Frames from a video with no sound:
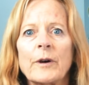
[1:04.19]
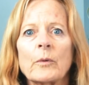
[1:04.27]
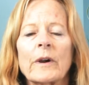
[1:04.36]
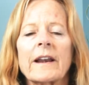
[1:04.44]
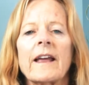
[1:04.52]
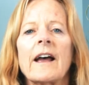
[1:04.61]
But
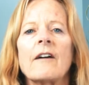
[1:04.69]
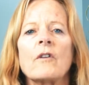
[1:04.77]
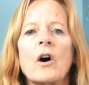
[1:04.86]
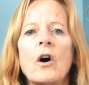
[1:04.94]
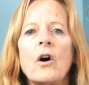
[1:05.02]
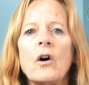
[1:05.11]
we're going to have
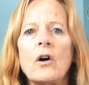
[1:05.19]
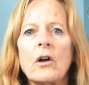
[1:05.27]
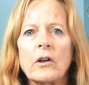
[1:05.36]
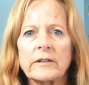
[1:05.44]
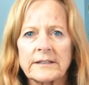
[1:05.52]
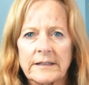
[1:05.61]
a
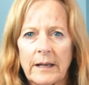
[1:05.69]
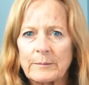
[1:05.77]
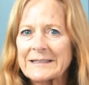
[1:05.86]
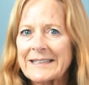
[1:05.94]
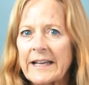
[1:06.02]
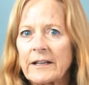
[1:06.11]
whole
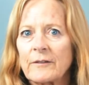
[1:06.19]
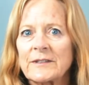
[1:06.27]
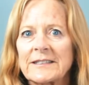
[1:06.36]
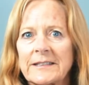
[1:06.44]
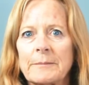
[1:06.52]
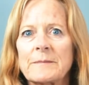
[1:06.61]
subset of
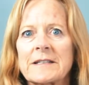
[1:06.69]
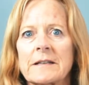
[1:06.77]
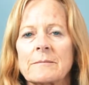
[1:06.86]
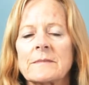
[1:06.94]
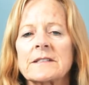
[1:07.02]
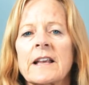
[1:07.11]

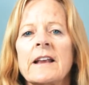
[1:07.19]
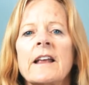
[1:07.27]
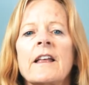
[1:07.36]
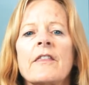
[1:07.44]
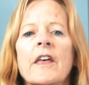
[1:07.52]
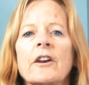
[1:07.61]
symptoms
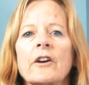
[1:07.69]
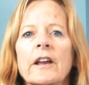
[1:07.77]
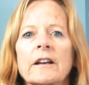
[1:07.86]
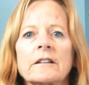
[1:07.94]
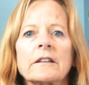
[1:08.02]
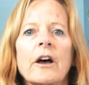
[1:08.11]
that are
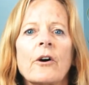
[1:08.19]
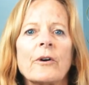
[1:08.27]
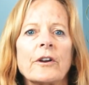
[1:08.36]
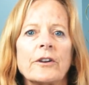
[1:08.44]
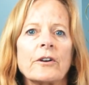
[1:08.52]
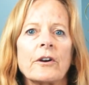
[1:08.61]
going to
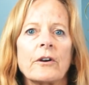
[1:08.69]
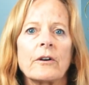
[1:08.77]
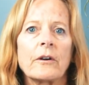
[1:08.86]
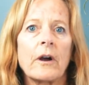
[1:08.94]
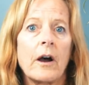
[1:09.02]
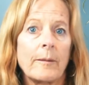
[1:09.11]
lower
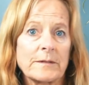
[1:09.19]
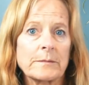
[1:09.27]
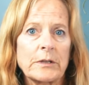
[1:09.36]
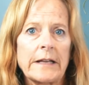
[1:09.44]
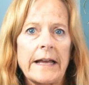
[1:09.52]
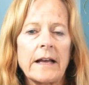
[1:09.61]
your
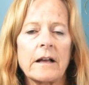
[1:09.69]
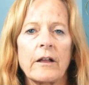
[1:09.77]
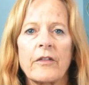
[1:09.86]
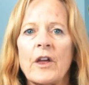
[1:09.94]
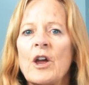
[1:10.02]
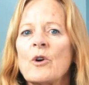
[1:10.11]
optimal
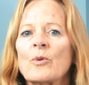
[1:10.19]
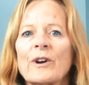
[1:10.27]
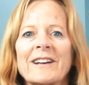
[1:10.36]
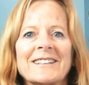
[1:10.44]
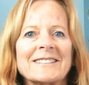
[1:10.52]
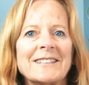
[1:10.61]
health. We're
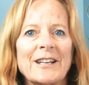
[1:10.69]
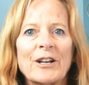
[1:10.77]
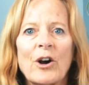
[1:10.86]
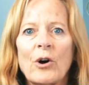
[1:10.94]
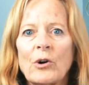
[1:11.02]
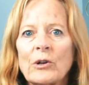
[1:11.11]
going to see
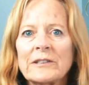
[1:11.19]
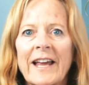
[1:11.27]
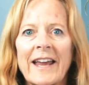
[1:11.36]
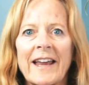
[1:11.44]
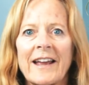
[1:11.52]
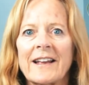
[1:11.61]
cold
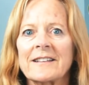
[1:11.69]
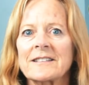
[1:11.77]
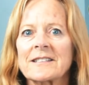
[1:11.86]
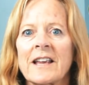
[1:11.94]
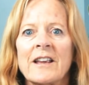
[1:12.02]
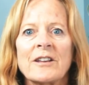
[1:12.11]

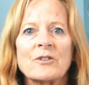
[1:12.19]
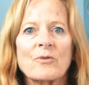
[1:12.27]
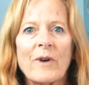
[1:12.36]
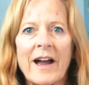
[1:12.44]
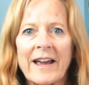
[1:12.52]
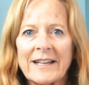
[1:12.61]
hands,
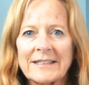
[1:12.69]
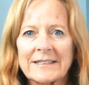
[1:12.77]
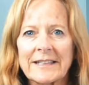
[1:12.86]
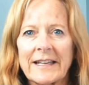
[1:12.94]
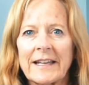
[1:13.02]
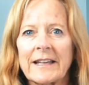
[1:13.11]
dry
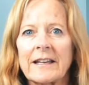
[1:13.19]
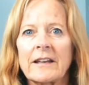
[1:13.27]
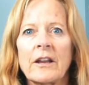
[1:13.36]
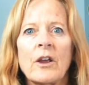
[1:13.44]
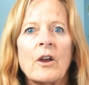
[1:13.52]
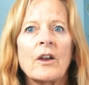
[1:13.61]

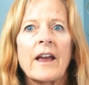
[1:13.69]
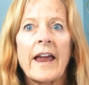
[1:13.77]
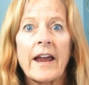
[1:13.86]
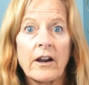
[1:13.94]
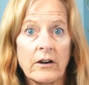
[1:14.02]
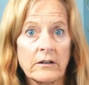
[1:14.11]
skin,
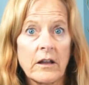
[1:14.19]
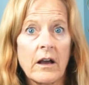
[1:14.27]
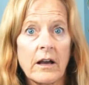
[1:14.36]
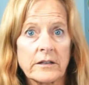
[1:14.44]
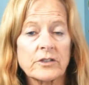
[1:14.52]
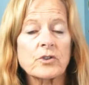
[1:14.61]
hair
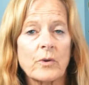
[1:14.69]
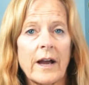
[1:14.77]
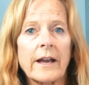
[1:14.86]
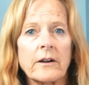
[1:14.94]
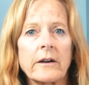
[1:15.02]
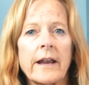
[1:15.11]
loss,
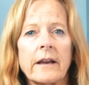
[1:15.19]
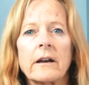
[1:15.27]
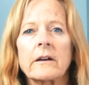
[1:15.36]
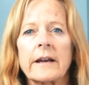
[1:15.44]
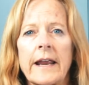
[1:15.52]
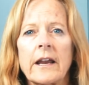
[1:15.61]
drier
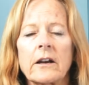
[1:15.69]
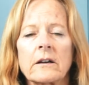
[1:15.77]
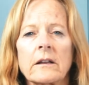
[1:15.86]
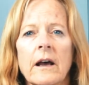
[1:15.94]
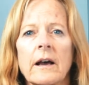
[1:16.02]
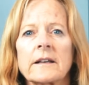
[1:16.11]
hair, and hair
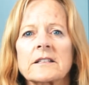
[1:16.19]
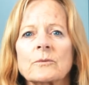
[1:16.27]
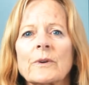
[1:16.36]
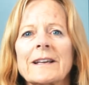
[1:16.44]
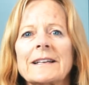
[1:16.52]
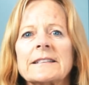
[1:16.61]
loss,
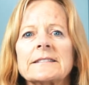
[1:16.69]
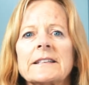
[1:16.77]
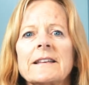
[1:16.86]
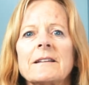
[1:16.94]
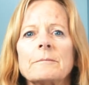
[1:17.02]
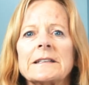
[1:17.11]
we're going to
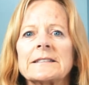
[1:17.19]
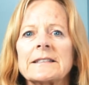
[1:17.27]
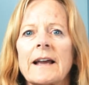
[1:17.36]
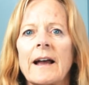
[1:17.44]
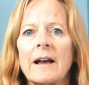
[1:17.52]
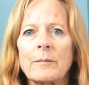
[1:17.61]
see the
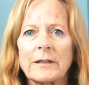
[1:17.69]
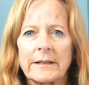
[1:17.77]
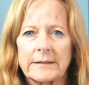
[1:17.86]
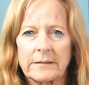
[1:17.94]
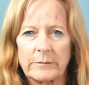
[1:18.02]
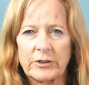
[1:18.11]

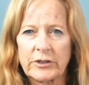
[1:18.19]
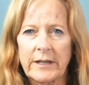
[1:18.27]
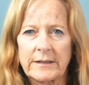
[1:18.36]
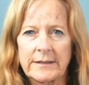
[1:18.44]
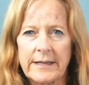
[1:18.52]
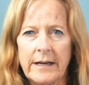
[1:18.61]
metabolism
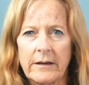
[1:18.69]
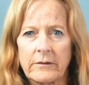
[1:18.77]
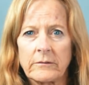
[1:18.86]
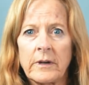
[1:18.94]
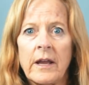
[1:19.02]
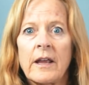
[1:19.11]
shut
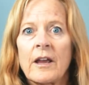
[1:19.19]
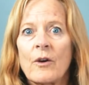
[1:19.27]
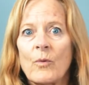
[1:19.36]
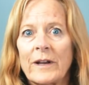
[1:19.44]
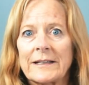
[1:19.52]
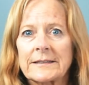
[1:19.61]
down. And
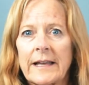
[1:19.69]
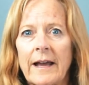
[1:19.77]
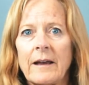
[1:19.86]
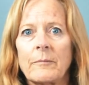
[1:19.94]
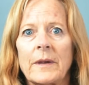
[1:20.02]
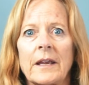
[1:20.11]
what does
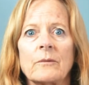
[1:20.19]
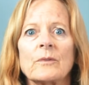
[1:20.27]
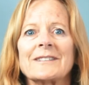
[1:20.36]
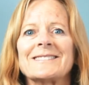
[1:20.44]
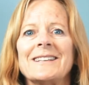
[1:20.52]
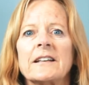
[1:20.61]
that mean? We'll
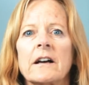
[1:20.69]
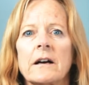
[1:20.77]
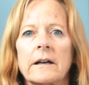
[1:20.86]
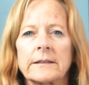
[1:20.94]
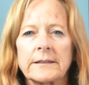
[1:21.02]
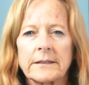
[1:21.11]
see
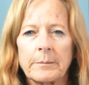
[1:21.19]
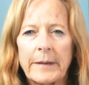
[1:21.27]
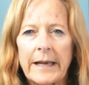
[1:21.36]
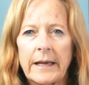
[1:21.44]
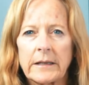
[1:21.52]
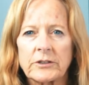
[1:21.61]

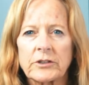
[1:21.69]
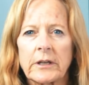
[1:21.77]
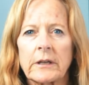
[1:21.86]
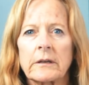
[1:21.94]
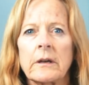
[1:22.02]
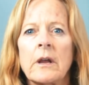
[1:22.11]

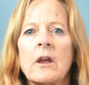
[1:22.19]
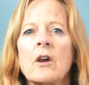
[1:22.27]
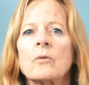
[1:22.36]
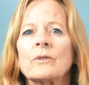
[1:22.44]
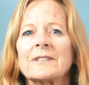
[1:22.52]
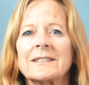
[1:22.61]
constipation,
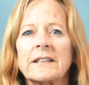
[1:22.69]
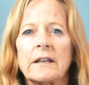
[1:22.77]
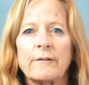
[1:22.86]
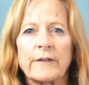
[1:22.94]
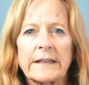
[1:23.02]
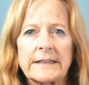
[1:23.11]
we'll see
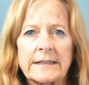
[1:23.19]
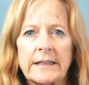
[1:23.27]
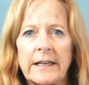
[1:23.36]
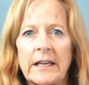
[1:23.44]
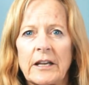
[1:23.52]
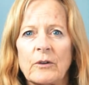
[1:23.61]

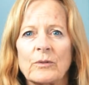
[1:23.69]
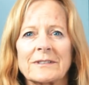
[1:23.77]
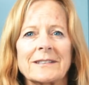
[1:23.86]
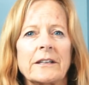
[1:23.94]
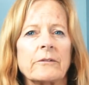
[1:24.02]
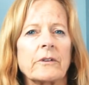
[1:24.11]
fatigue, we'll
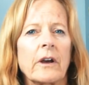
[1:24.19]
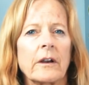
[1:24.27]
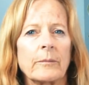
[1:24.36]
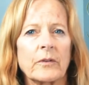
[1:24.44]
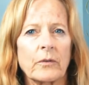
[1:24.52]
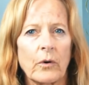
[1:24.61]
see you not
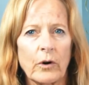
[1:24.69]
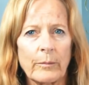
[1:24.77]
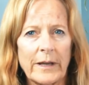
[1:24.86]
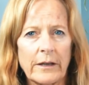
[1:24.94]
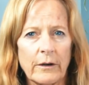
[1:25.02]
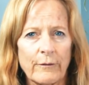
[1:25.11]

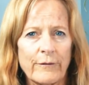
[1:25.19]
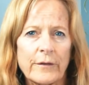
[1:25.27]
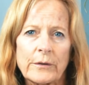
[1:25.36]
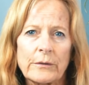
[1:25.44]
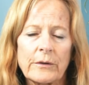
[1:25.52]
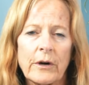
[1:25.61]
absorbing your
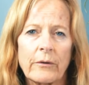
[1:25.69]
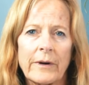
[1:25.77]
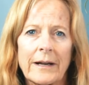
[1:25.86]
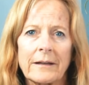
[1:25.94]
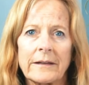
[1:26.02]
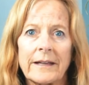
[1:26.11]
food
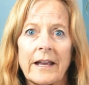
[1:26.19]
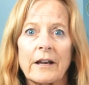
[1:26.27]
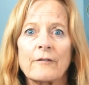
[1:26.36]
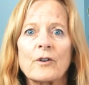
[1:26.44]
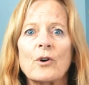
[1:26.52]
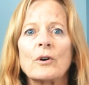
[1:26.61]
correctly, and
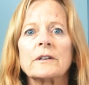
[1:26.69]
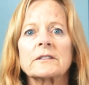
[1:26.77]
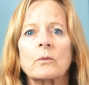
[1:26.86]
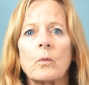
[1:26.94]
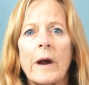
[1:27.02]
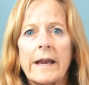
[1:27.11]
of course,
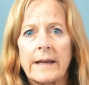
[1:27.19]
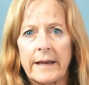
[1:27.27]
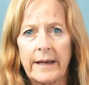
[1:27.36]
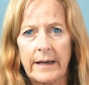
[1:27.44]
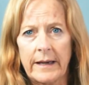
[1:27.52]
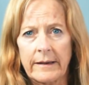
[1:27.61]
weight
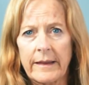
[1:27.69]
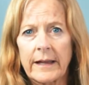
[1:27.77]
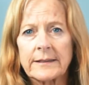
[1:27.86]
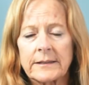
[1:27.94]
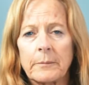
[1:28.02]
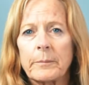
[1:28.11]
gain.
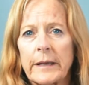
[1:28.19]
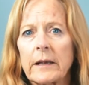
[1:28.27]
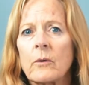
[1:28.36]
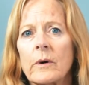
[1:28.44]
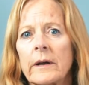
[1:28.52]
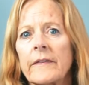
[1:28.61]
That's the big
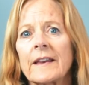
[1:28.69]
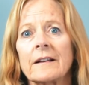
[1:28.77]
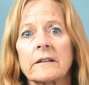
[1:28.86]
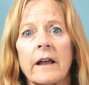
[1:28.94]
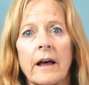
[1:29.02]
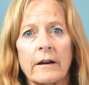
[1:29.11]
one that a
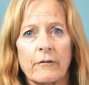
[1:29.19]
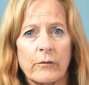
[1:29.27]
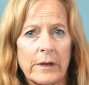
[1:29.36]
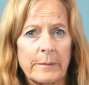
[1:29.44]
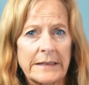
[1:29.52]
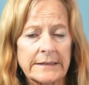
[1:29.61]
lot of
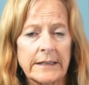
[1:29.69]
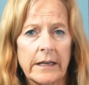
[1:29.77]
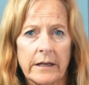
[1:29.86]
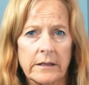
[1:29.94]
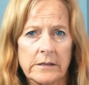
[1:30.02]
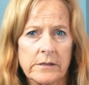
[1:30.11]
women see
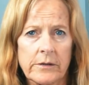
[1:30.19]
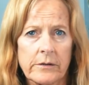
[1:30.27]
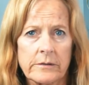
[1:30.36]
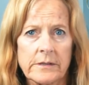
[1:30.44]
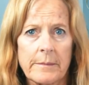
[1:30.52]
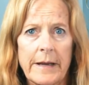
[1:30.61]

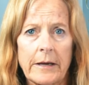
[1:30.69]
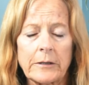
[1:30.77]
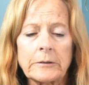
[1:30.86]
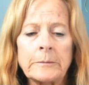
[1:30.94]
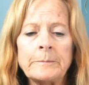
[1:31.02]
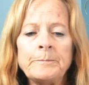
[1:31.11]
concerns about.